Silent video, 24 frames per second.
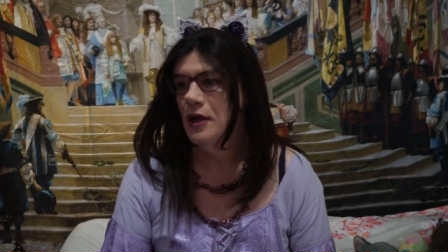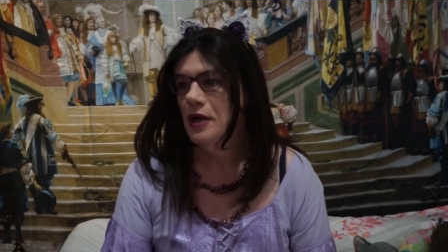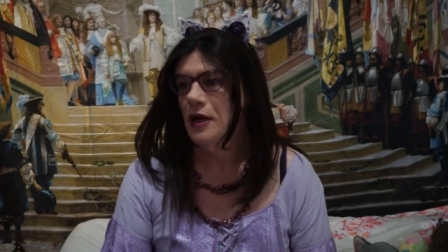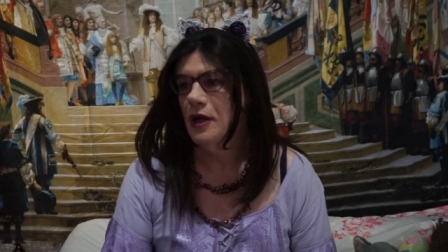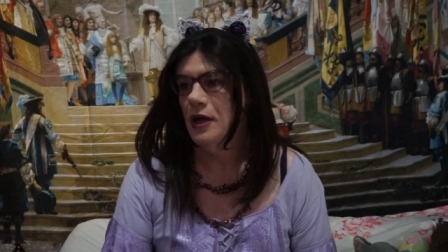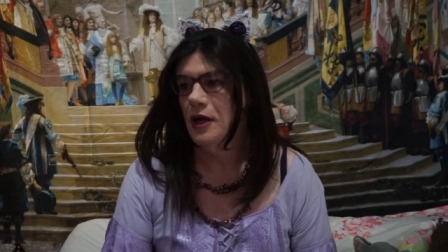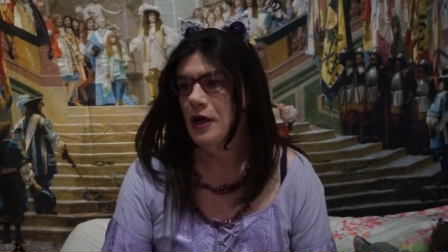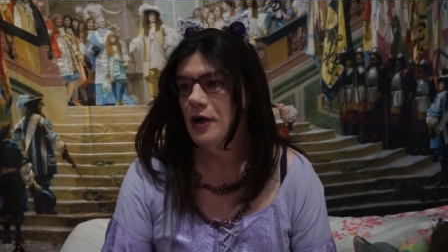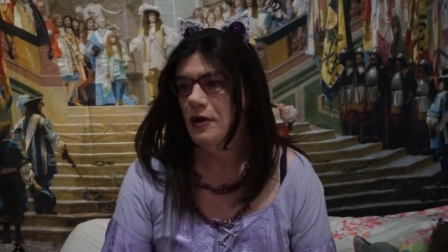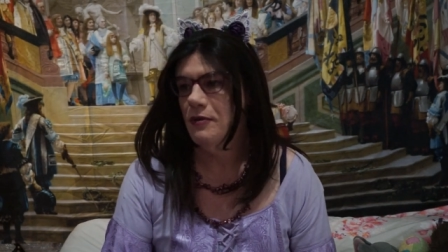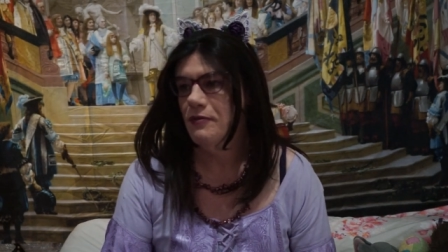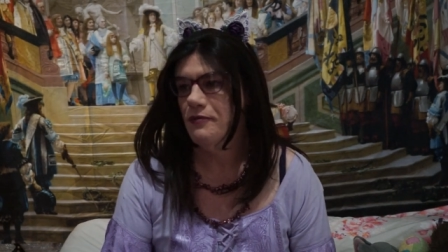
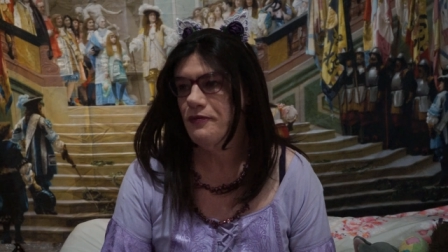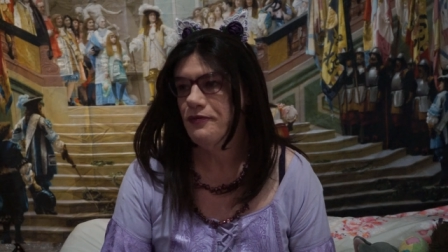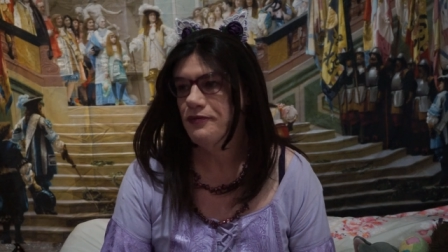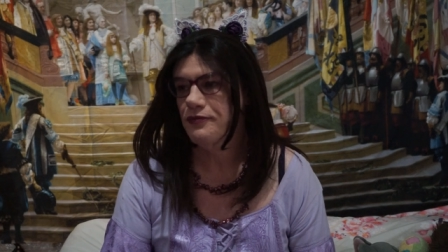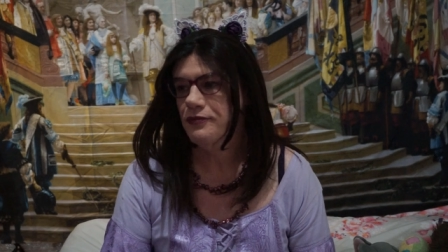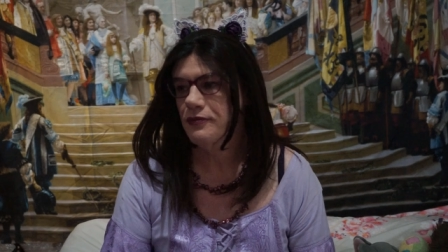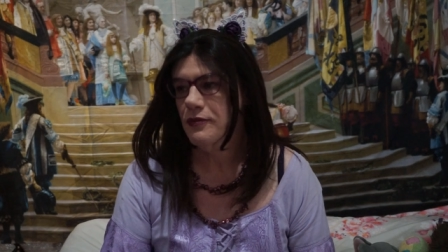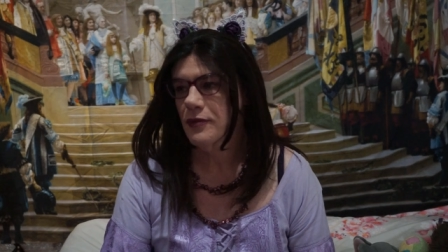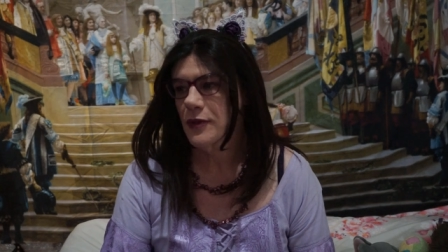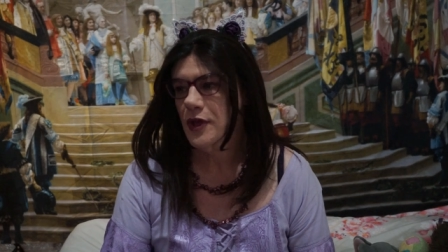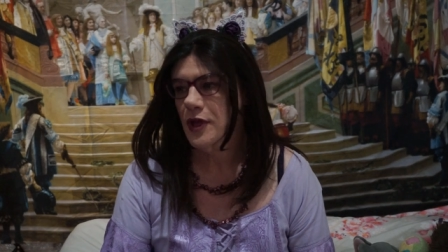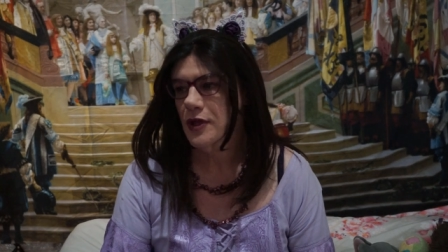
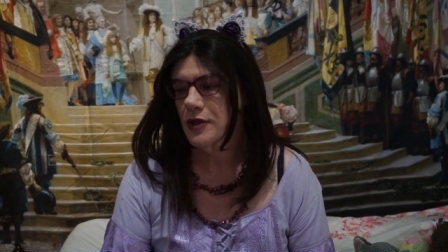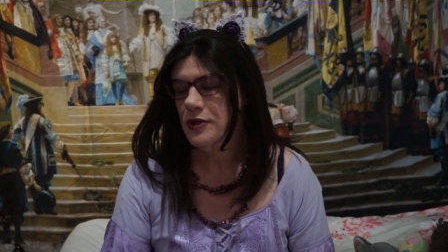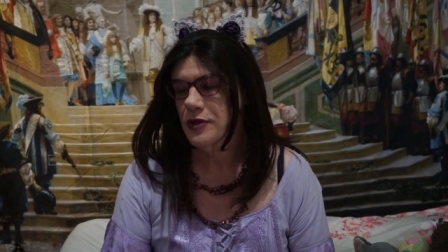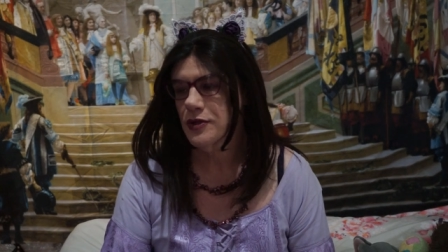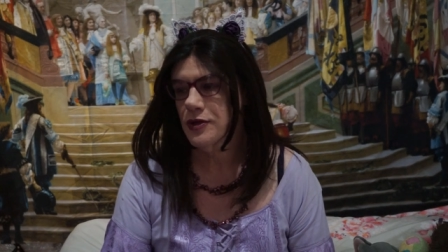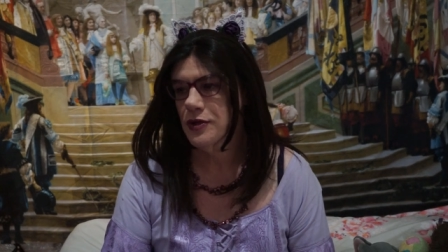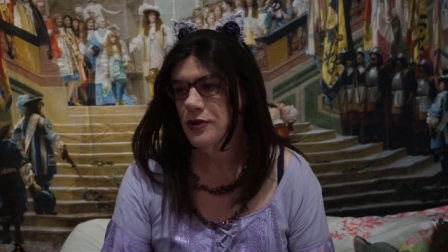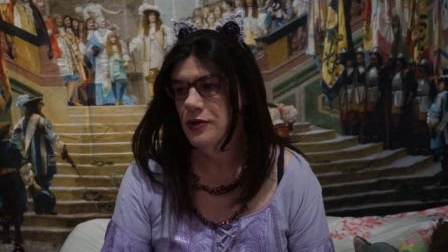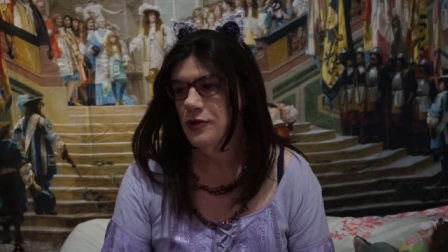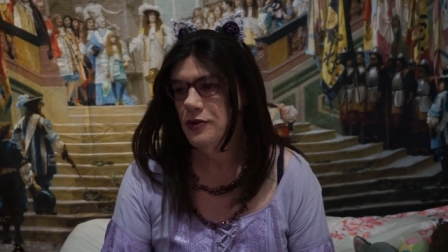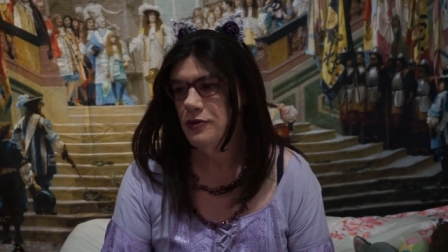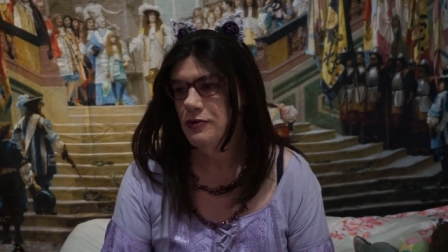Um,
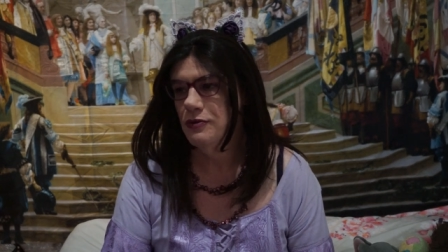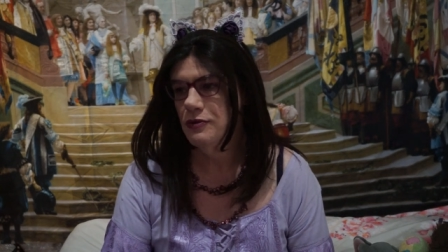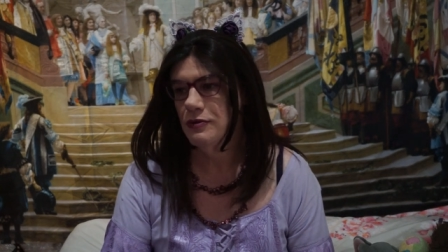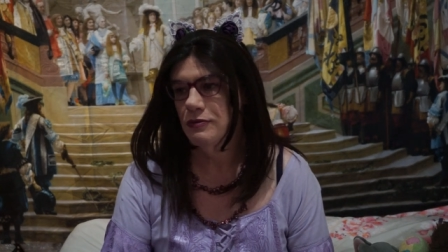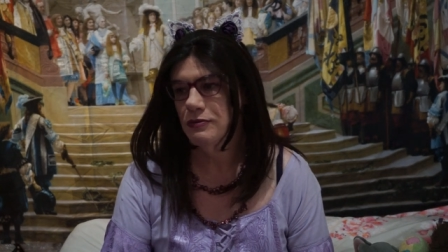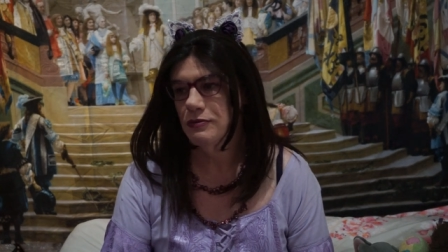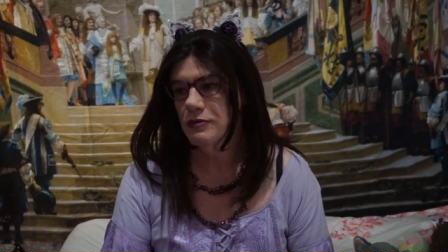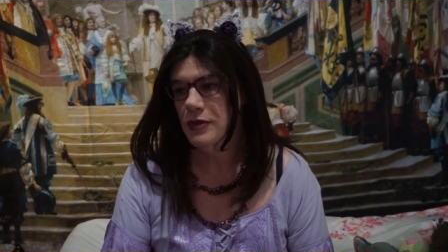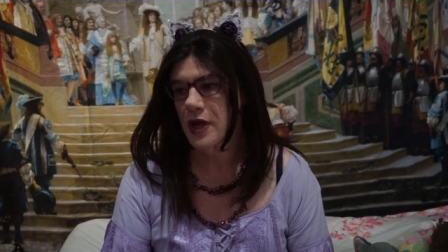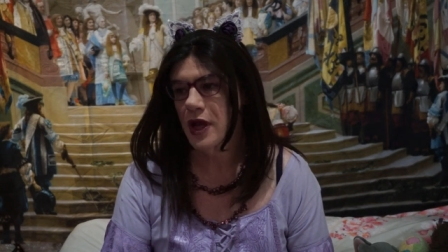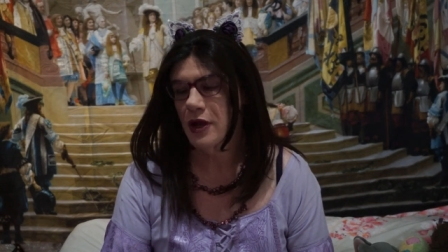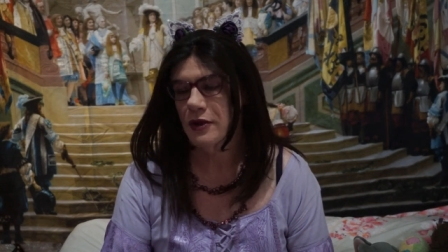two
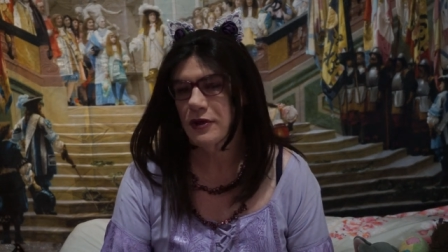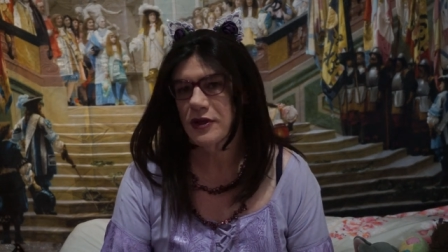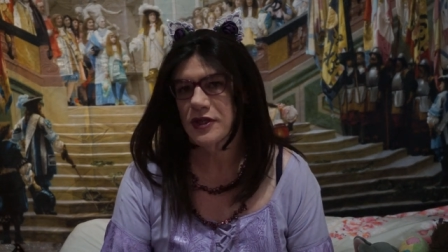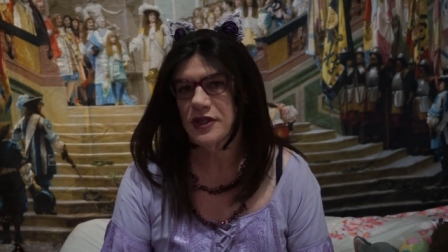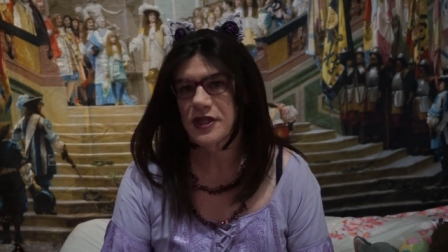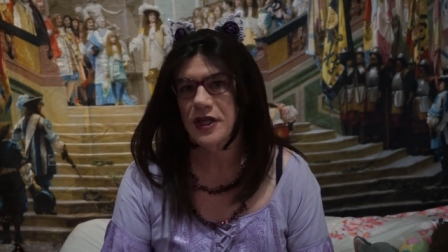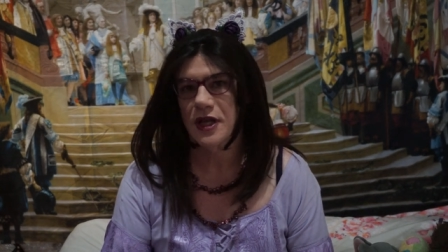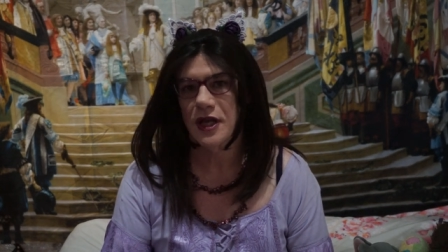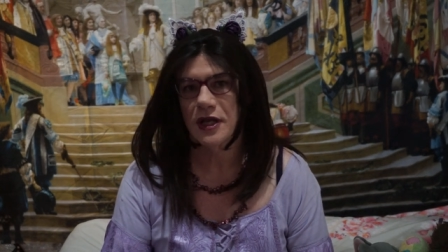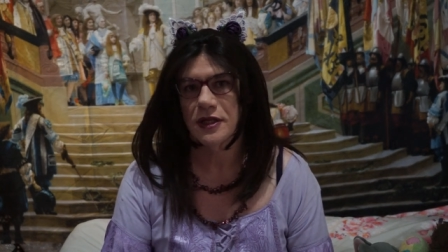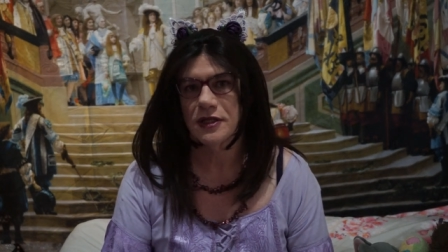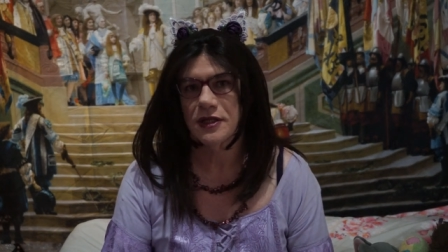
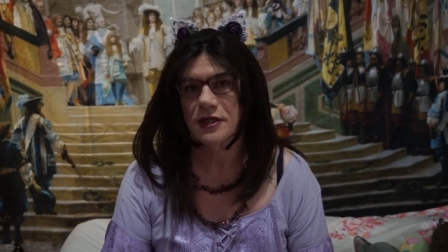characteristics get